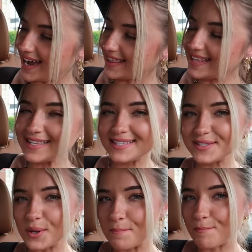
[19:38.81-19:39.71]
think this
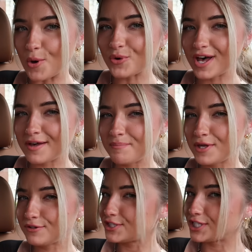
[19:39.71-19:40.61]
is a mocha
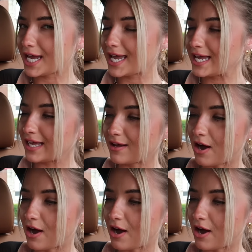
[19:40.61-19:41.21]
milkshake.